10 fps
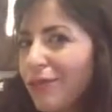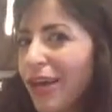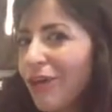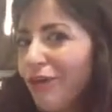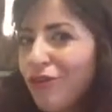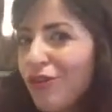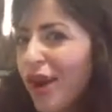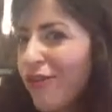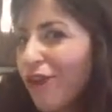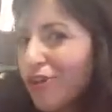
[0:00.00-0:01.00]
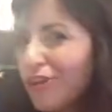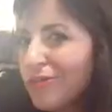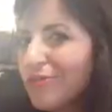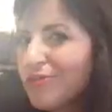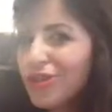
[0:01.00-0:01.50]
if you have an
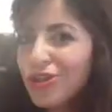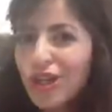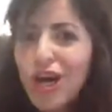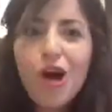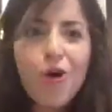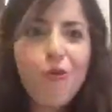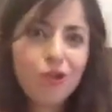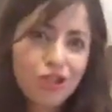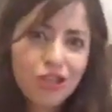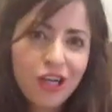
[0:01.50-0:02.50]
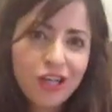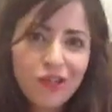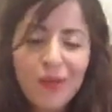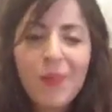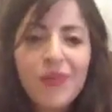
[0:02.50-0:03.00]
autoimmune disorder, what should I
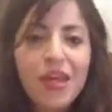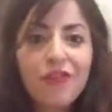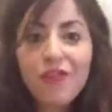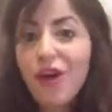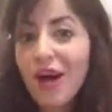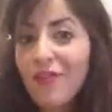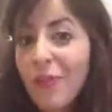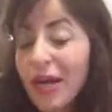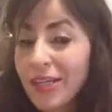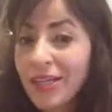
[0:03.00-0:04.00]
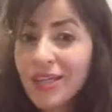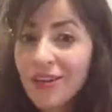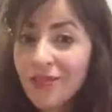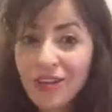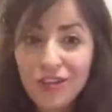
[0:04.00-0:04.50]
do? If you have a bacteria
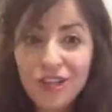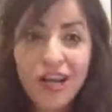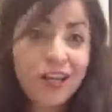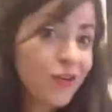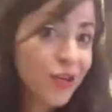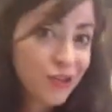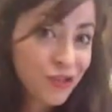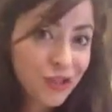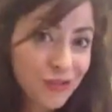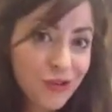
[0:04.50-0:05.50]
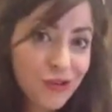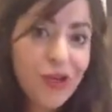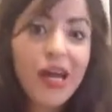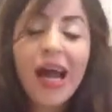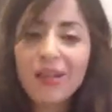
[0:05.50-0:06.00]
infection, I know I should give you
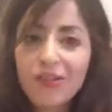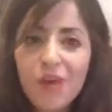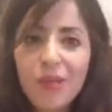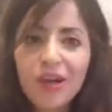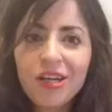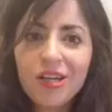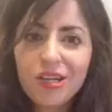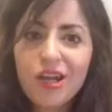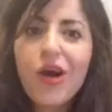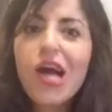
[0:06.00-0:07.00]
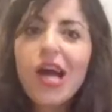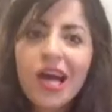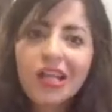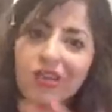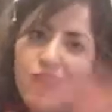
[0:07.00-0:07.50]
antibiotic,
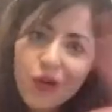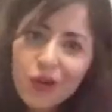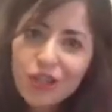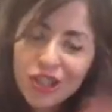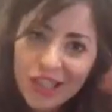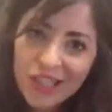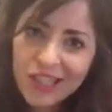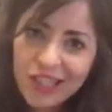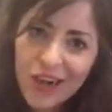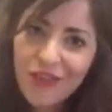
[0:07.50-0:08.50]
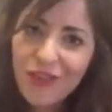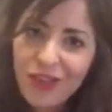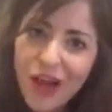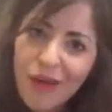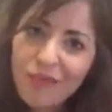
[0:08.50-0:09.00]
and certain stuff
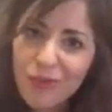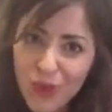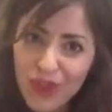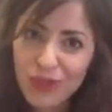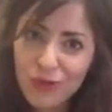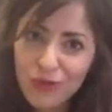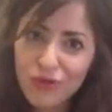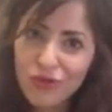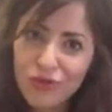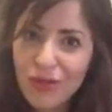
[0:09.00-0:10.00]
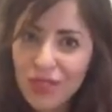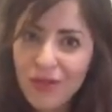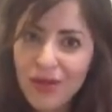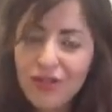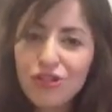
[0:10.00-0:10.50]
that comes with those
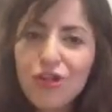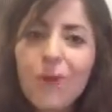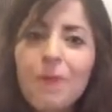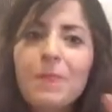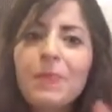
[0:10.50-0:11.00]
treatments. So